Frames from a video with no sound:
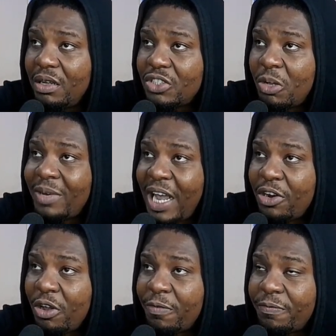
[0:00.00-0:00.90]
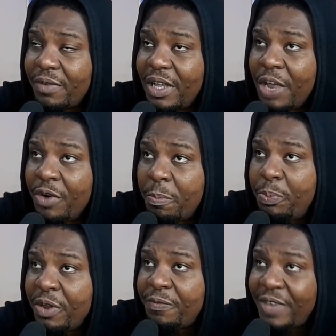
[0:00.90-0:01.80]
some kind of a
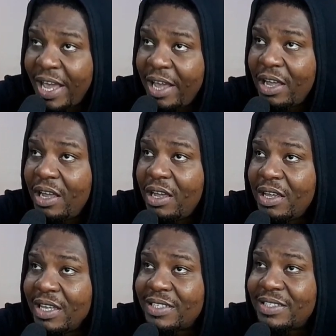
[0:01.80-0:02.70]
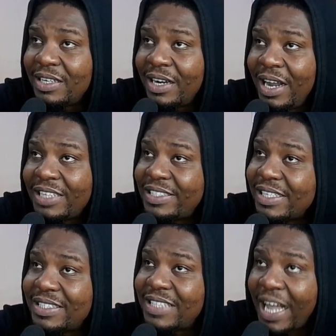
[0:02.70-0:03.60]
reprieve here is
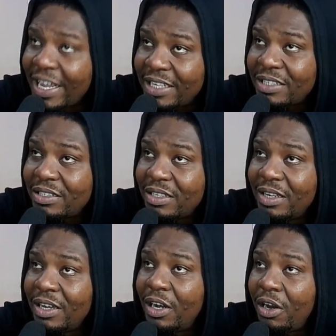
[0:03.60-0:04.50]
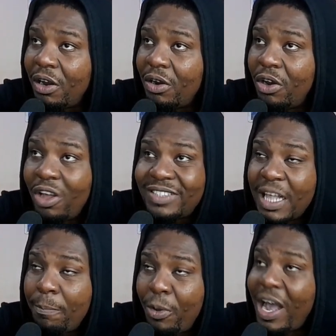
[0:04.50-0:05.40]
Liechtenstein.
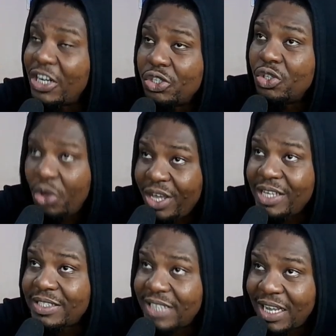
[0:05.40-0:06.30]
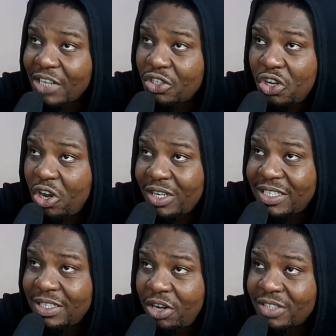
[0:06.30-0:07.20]
Luxembourg, I should know it. Yeah, I should know
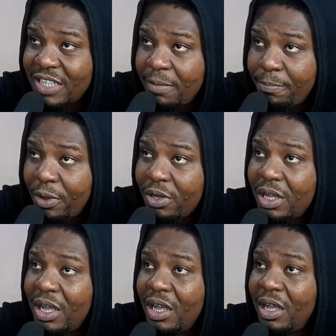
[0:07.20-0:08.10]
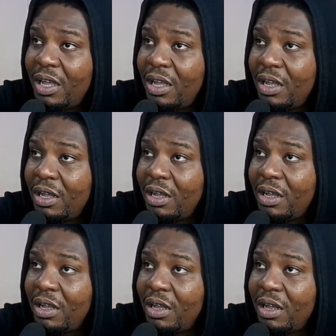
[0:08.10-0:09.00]
Luxembourg.
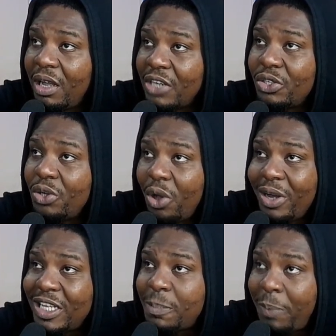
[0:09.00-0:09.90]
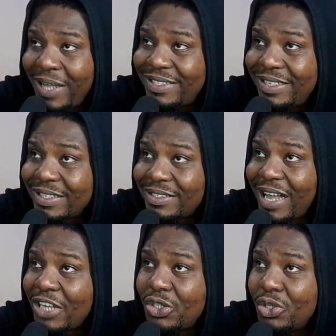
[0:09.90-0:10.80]
I should know all these places.
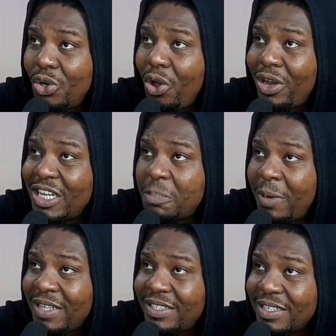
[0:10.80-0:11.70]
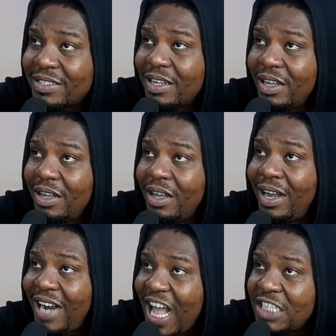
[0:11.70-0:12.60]
I should know all these places.
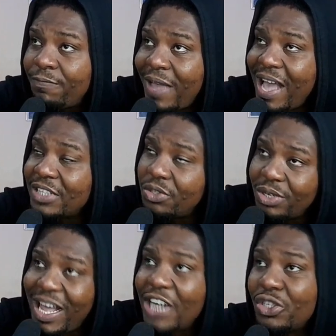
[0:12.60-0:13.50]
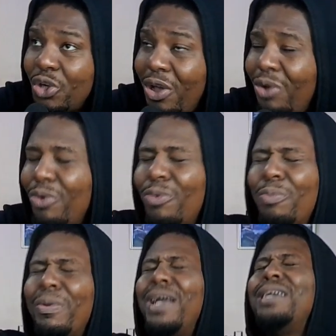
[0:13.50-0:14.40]
Latvia, Estonia, I should know. Oh
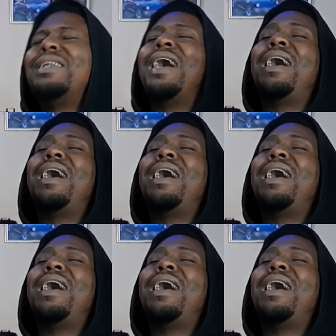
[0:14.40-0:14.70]
man.